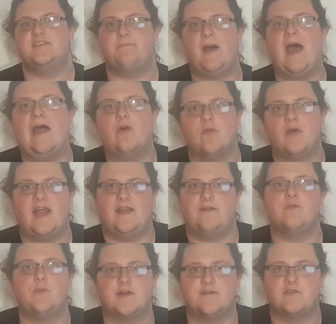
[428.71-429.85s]
about right
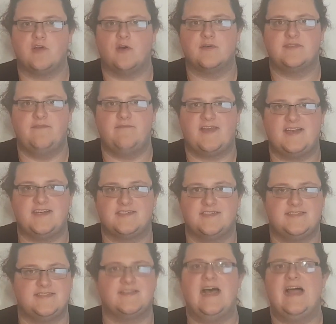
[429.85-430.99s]
for one of Doc's
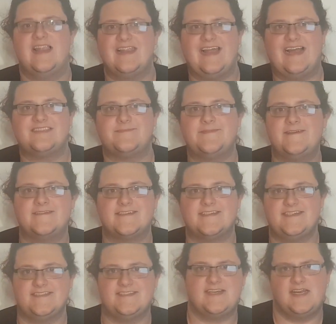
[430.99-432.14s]
inventions. Let's be
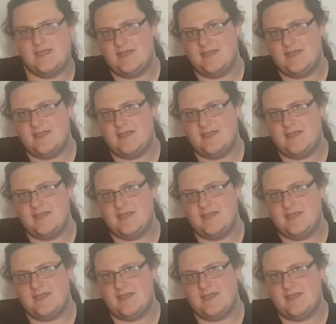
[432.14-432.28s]
honest,